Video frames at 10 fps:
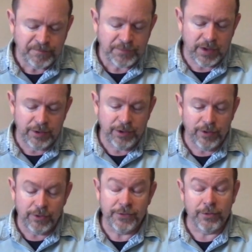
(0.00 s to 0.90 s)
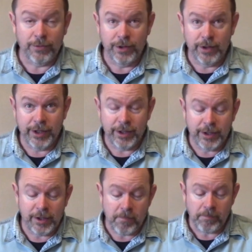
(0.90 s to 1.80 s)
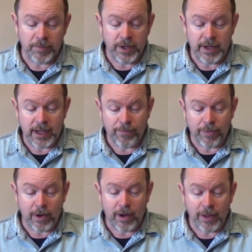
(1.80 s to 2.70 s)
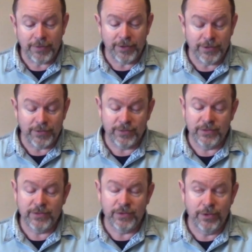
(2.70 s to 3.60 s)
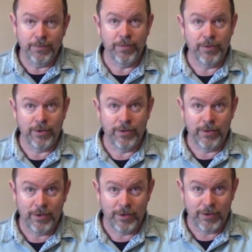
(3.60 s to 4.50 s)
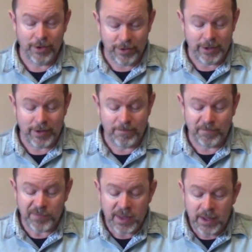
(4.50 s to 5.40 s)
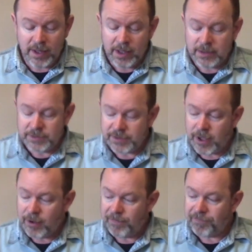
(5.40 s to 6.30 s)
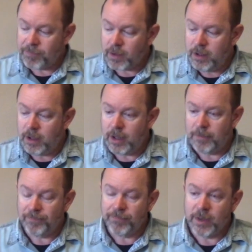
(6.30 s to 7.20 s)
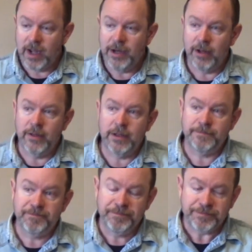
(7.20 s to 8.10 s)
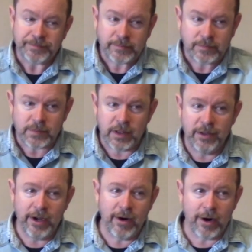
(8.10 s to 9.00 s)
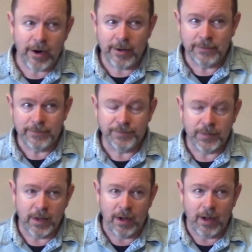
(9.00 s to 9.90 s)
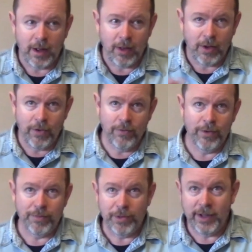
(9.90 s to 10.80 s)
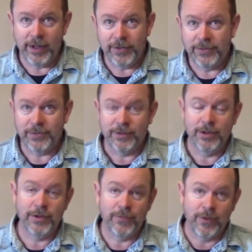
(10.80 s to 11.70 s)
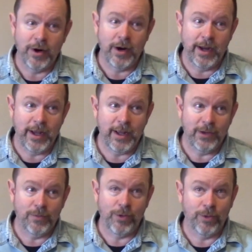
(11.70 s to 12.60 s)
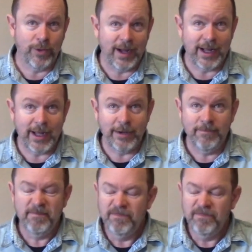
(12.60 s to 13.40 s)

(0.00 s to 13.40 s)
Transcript: The noodles are really good. And that broth is super good. So, um, I know that they are all over the place as far as worldwide.